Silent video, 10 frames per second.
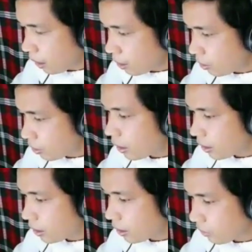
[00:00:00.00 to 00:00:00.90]
do not
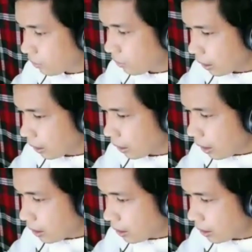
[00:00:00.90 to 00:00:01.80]
differ
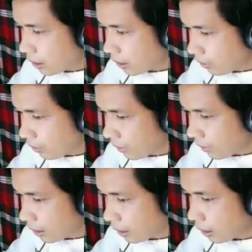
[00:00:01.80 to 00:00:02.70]

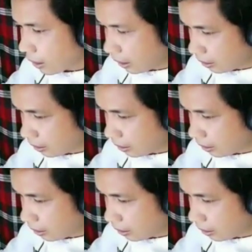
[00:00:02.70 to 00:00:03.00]
significantly.